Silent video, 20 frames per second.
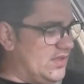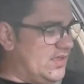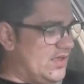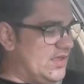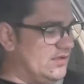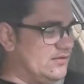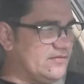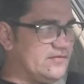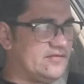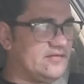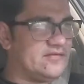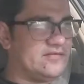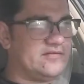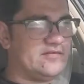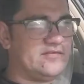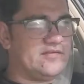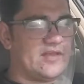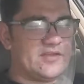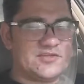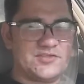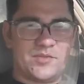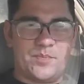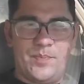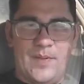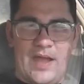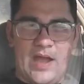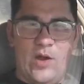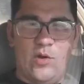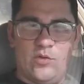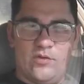it's such a
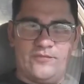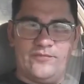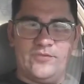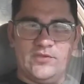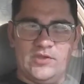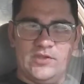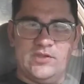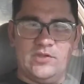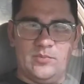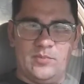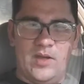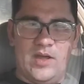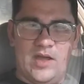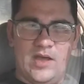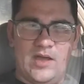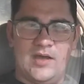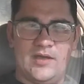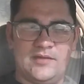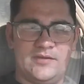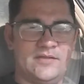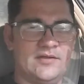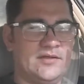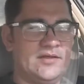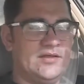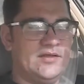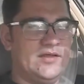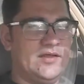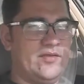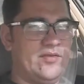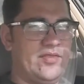powerful little mod
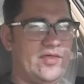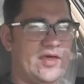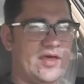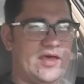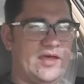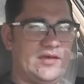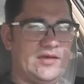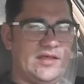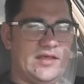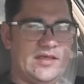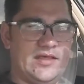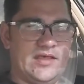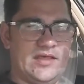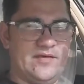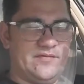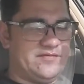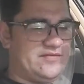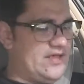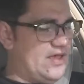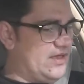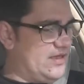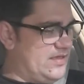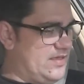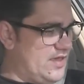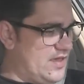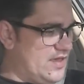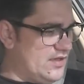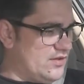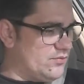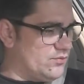that it gives that
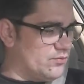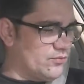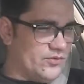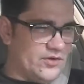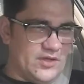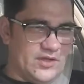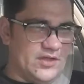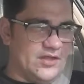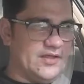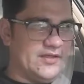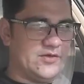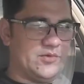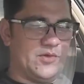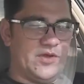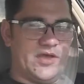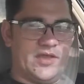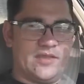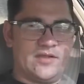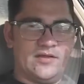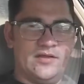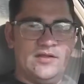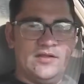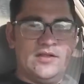kick really quick.